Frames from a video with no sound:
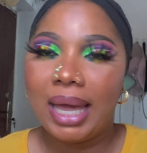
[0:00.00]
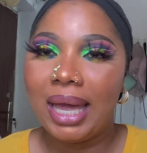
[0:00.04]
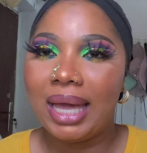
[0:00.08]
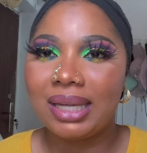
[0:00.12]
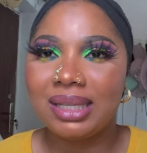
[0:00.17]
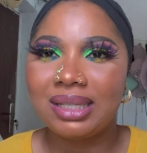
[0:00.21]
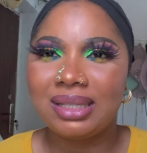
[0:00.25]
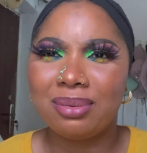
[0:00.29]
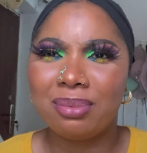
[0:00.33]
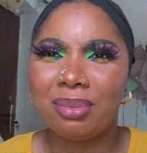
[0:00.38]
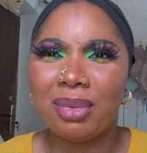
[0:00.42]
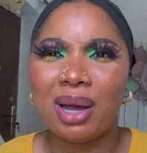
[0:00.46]

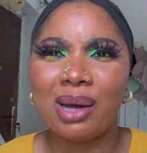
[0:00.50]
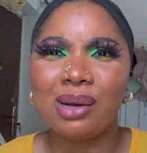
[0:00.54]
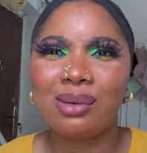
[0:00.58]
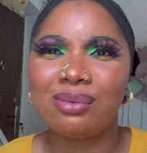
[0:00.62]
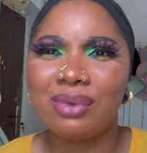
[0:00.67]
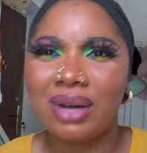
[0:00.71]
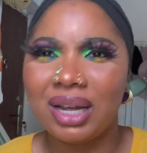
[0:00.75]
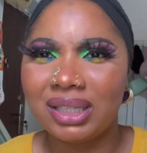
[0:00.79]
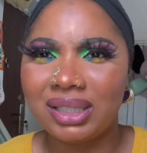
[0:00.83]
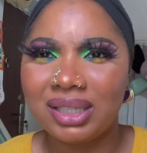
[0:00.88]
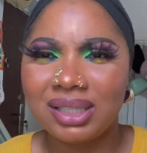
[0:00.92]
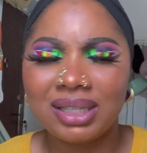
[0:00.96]
eczema
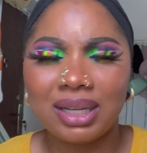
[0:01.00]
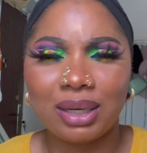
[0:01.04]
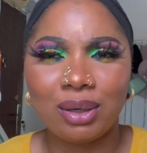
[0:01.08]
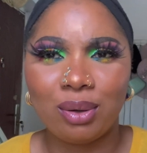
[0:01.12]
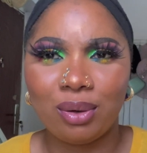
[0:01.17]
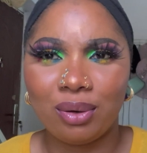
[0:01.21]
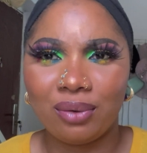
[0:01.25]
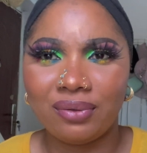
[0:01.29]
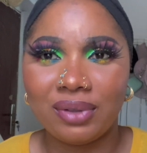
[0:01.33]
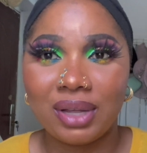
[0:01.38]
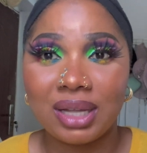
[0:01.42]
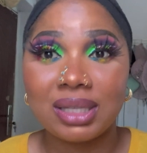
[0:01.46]
rashes and
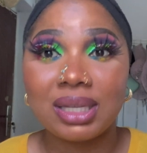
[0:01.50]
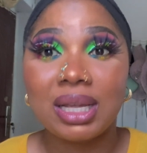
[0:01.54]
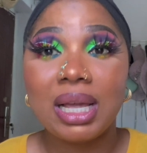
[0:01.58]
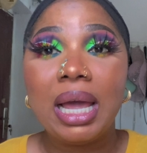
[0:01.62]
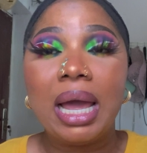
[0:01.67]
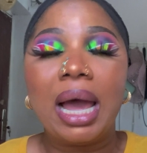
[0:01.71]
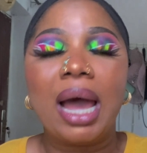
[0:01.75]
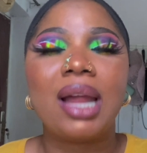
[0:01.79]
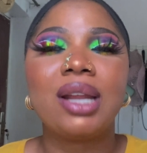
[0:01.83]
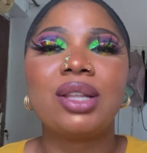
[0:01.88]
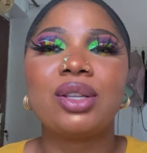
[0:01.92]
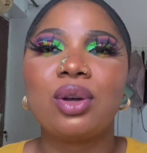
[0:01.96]
all of that
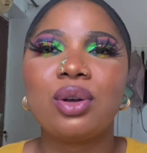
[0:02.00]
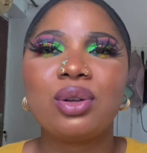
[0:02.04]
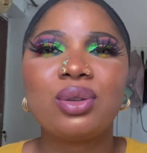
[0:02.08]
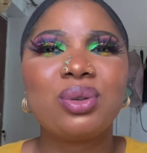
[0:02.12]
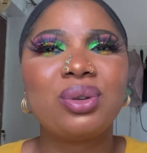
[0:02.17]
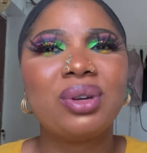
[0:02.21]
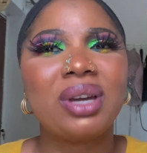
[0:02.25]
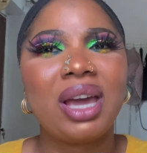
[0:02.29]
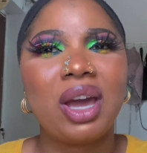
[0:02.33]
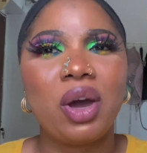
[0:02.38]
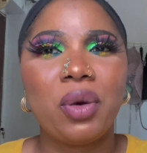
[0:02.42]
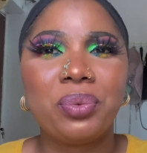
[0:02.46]
and it
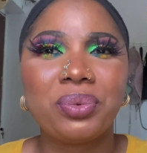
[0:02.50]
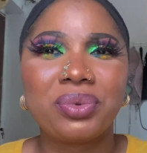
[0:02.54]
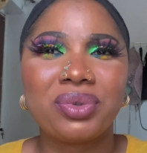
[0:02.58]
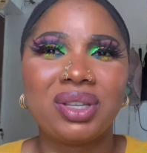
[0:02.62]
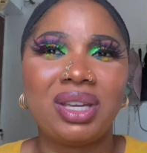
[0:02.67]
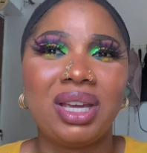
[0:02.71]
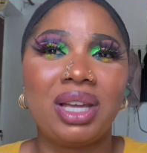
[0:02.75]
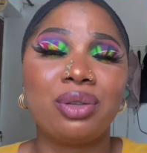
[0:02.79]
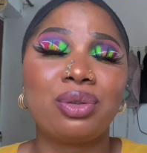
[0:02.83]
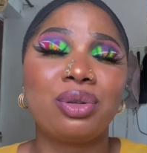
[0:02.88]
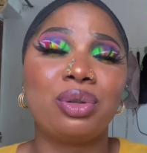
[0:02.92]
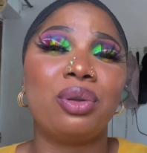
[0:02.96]
also helps to
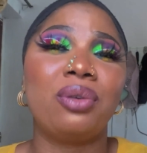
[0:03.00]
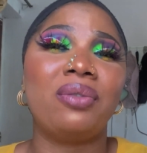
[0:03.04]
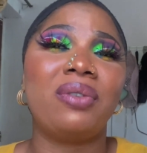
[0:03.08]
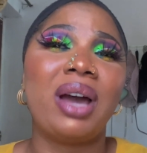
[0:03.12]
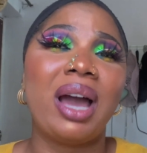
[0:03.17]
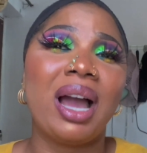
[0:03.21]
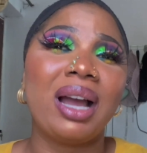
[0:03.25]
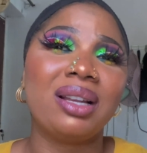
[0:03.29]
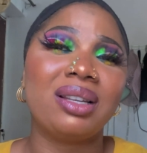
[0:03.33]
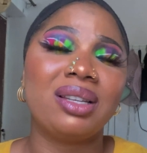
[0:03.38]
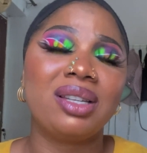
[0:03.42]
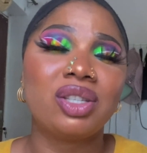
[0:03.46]
get rid of
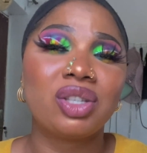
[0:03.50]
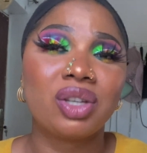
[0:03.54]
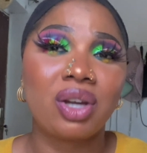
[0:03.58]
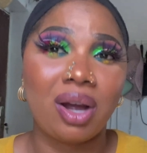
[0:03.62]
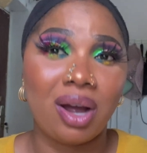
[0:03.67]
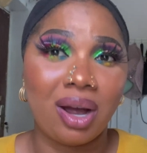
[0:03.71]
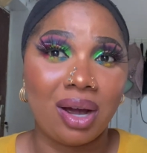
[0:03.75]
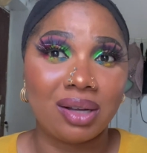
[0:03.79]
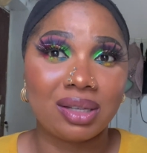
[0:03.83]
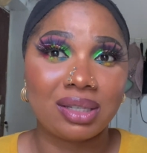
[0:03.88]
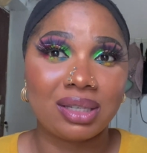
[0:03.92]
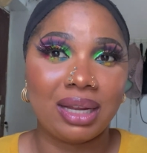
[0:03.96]
acne
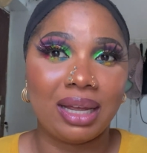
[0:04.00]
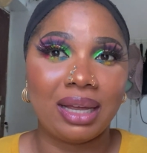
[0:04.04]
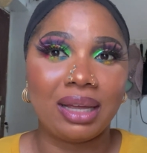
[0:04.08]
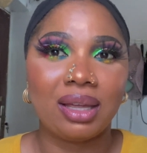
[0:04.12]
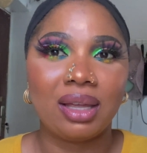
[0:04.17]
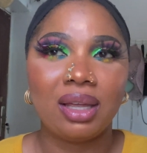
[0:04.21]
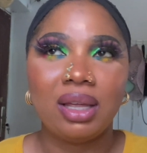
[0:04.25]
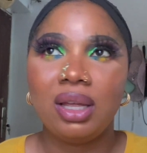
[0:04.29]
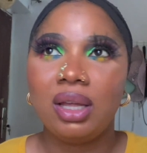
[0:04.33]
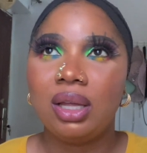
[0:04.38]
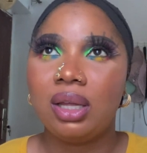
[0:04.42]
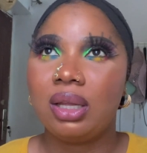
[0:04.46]
scars like
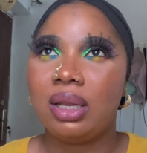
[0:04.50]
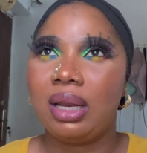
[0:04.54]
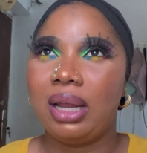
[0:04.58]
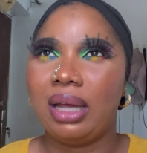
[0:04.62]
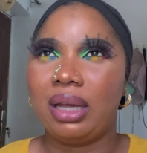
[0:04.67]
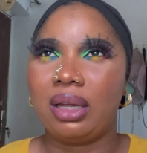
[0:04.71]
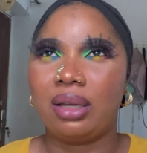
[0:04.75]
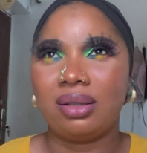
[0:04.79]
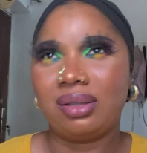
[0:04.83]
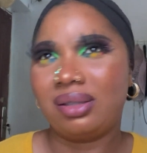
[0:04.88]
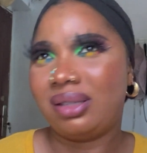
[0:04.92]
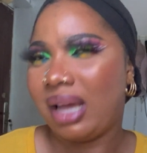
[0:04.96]

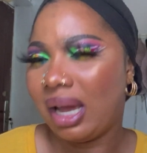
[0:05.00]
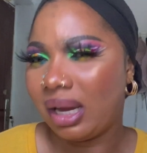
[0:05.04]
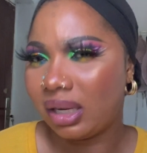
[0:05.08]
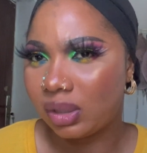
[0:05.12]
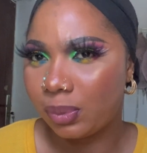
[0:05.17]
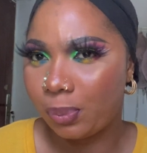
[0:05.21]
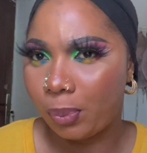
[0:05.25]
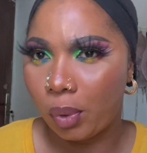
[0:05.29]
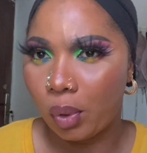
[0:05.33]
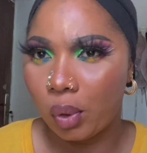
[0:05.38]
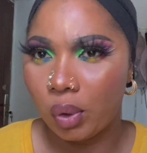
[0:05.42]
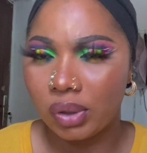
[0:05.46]
like dark
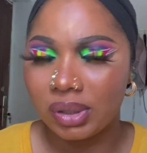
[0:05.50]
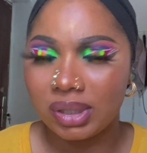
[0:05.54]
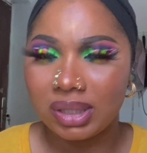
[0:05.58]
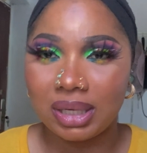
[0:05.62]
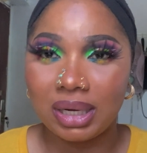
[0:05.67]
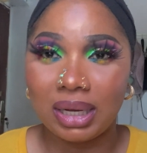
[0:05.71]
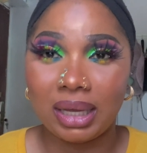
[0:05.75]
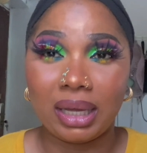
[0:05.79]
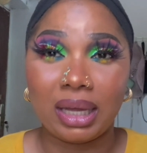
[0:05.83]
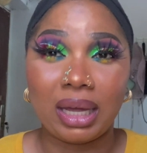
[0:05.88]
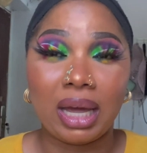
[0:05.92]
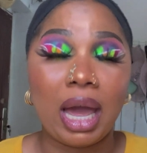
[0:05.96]
spots
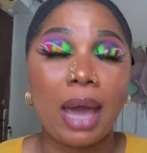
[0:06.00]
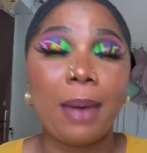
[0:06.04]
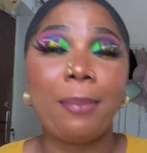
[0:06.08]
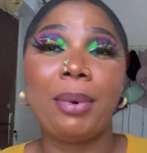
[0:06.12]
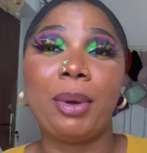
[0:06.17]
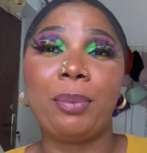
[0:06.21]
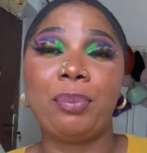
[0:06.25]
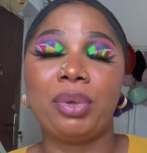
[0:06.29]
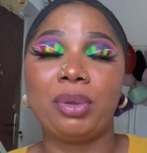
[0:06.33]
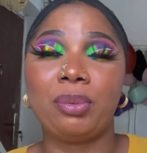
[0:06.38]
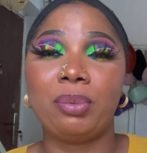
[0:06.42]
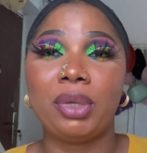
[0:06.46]
like
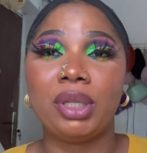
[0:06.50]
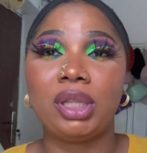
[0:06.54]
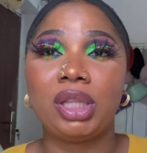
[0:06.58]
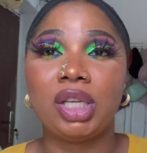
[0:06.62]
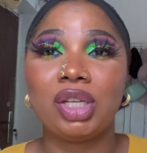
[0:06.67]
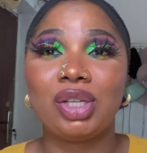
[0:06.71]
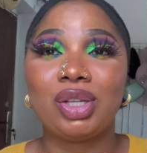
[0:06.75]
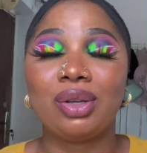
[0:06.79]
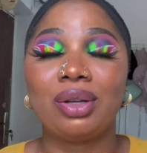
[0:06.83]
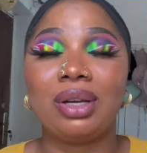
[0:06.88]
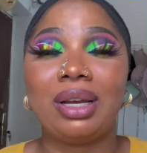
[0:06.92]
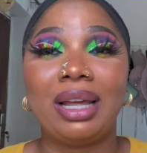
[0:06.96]

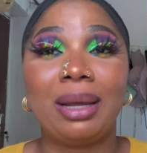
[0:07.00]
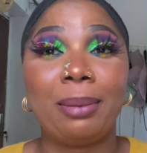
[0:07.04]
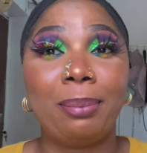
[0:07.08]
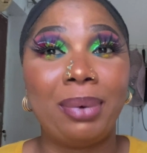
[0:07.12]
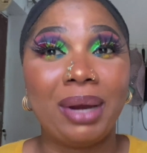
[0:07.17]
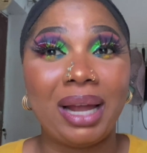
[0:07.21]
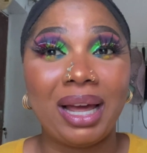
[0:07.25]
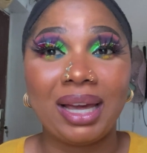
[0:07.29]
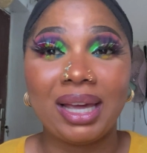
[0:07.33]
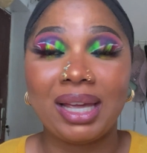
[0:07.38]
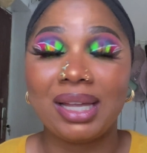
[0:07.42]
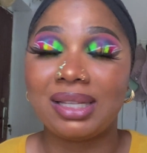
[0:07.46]
hyperpigmentation like
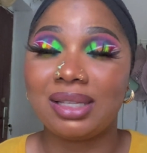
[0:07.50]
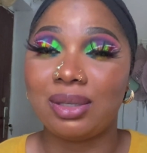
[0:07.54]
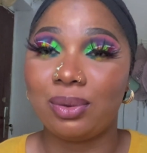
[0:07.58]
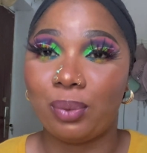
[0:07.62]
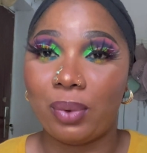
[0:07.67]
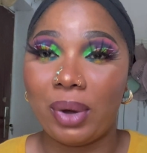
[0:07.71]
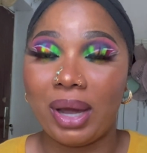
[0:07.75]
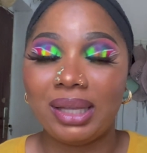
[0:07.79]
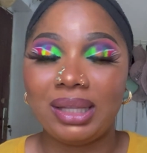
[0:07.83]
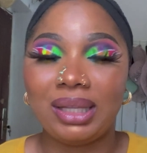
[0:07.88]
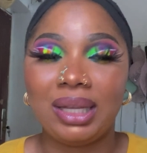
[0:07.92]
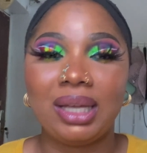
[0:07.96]
blackheads and
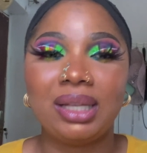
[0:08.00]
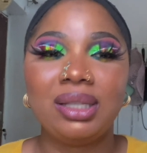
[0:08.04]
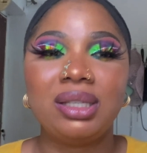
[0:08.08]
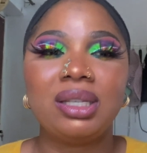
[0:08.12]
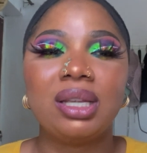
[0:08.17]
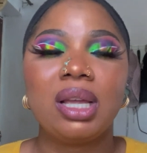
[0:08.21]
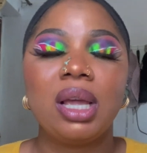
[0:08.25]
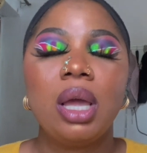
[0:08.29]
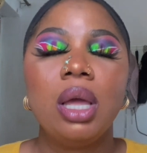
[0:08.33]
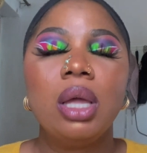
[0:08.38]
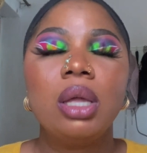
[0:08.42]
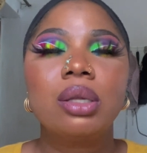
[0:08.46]
whiteheads
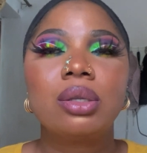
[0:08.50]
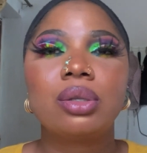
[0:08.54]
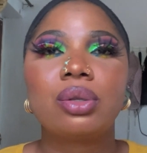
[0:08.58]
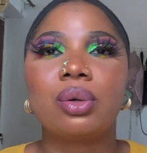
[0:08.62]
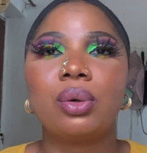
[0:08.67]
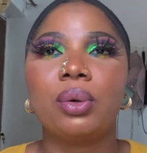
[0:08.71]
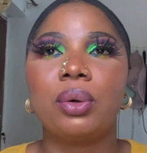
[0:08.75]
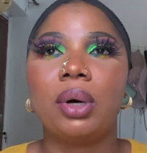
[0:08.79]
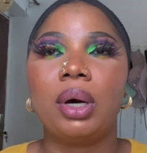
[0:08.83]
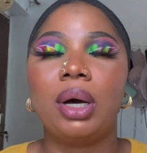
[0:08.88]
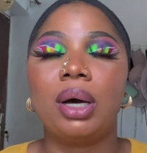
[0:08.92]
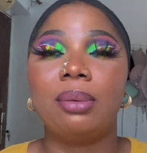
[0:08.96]

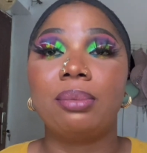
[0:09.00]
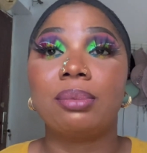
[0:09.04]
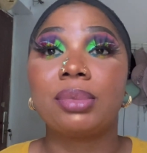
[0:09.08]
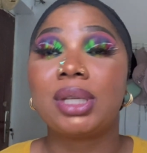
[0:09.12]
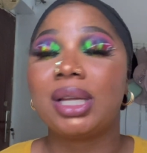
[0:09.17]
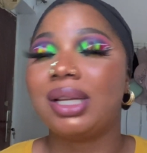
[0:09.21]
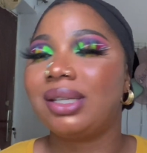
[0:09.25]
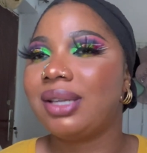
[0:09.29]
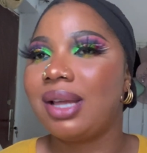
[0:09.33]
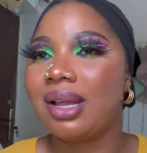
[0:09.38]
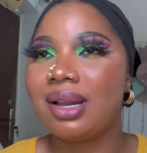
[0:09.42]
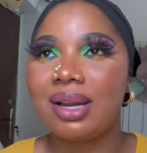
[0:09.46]
so um
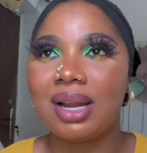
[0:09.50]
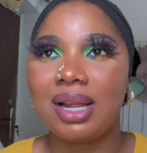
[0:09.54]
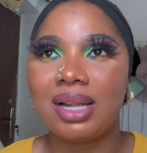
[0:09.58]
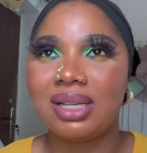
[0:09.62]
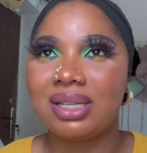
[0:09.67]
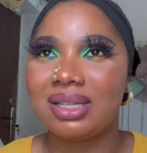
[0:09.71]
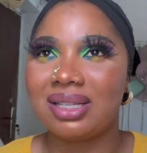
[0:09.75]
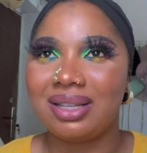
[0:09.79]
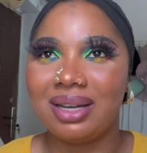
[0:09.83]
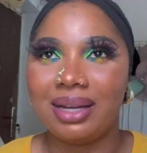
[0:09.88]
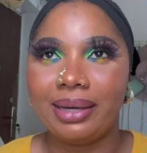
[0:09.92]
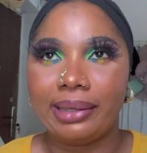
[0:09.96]
salicylic acid
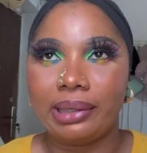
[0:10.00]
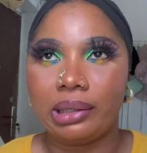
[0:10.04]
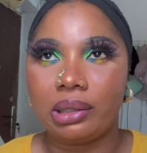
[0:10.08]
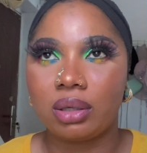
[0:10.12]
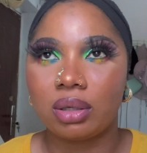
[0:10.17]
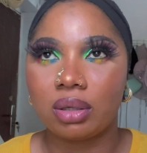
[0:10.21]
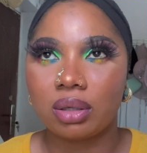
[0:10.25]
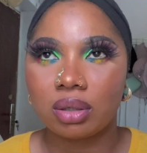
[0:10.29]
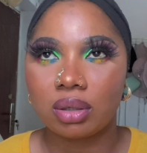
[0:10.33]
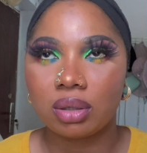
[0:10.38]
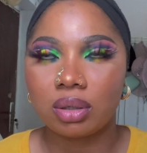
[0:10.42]
is like